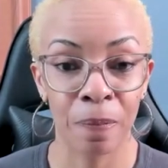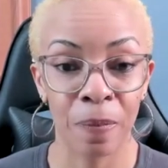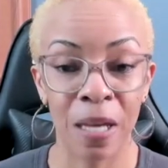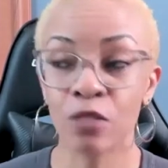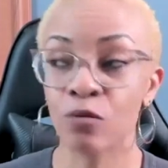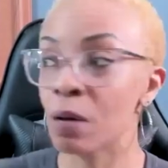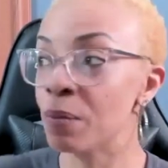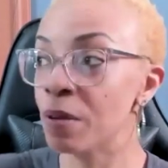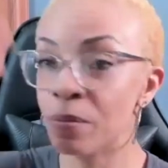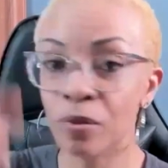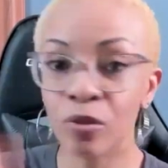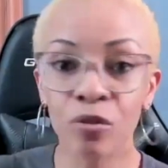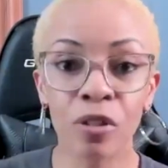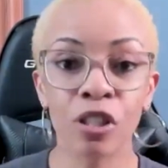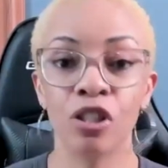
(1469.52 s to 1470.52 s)
That's why people
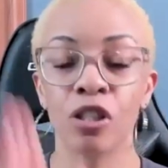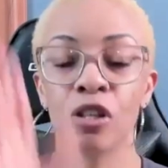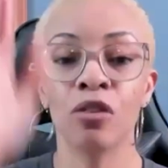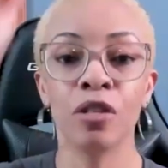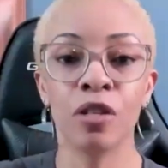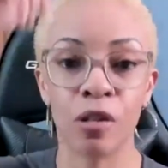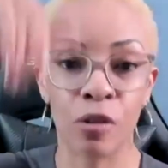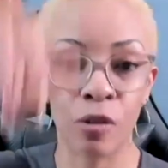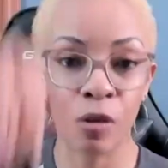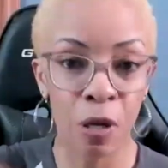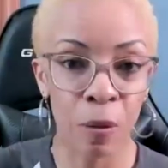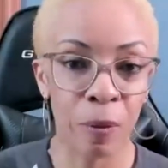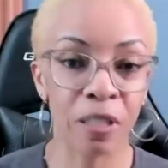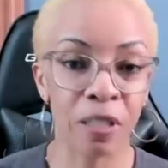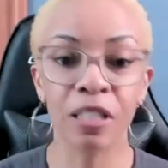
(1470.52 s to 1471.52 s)
do this yo-yo
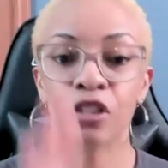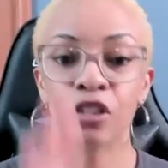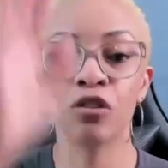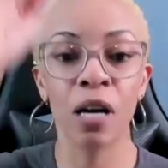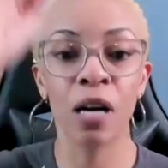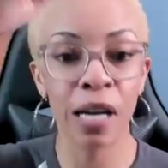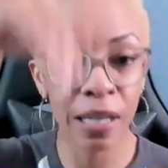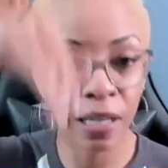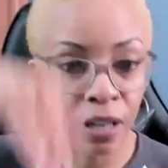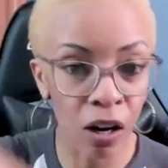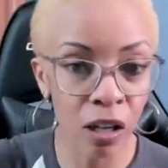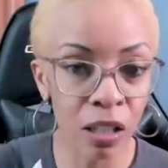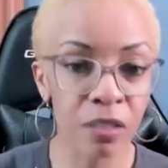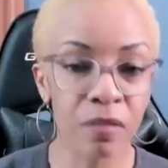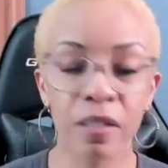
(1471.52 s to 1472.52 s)
because they're trying
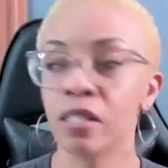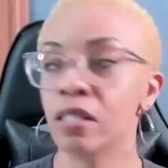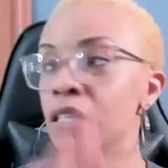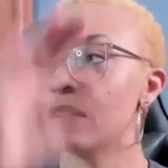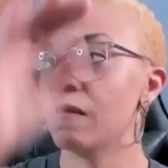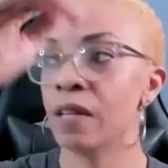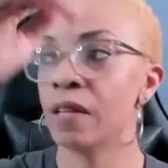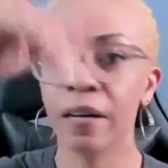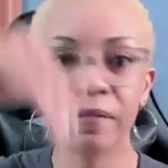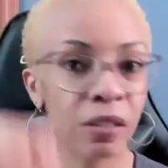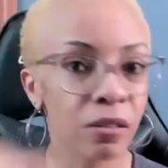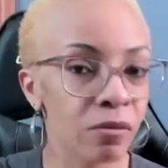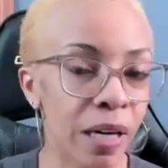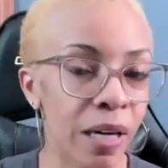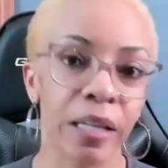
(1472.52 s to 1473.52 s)
all of this stuff left
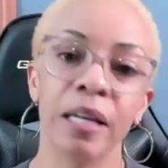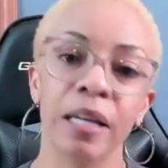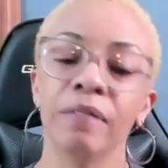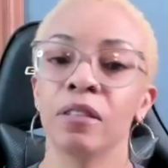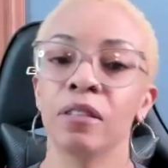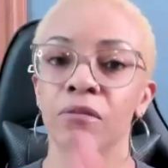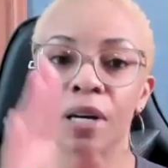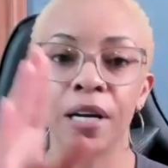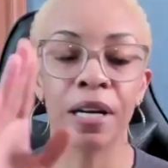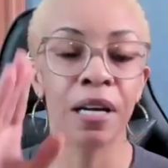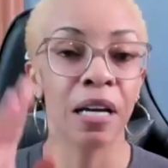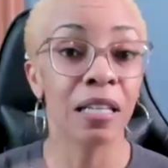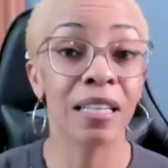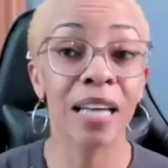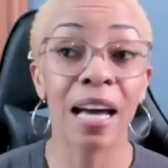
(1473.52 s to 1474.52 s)
and right, left and right.
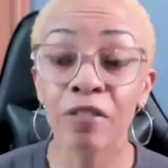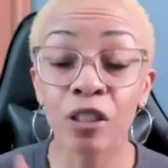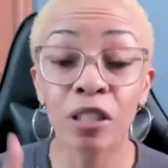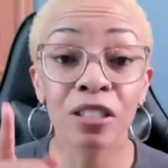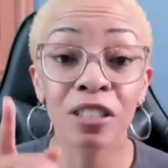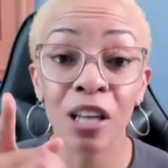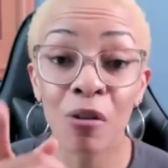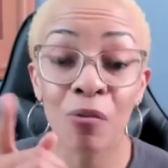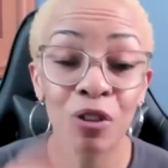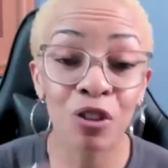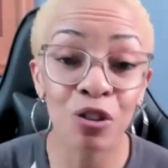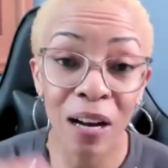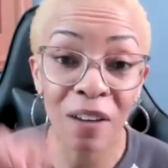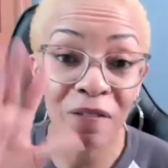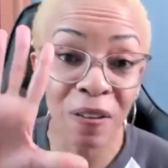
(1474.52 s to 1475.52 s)
The average adult would
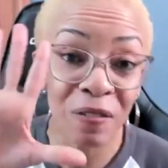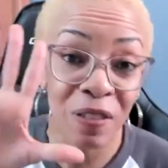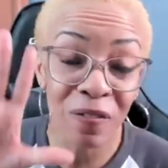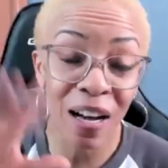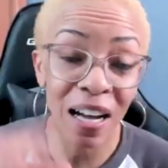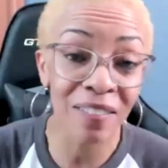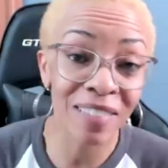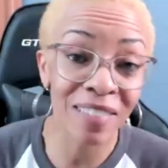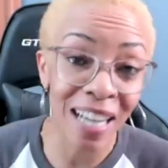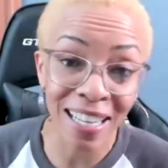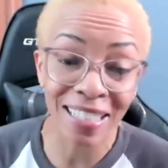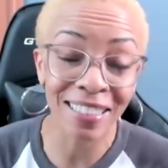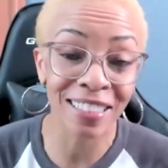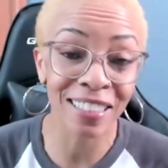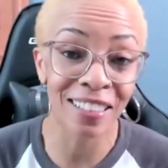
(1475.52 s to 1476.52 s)
try 55
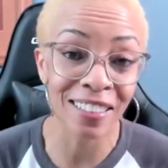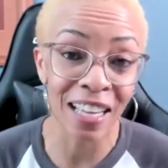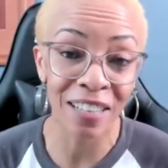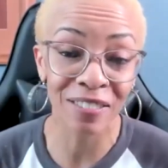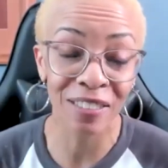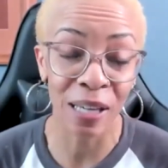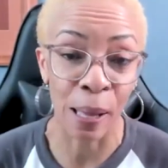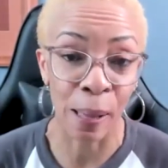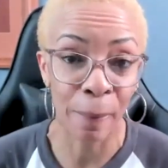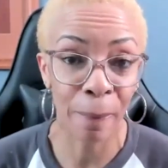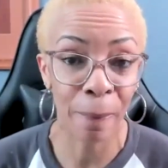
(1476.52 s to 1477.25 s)
diets in their lifetime.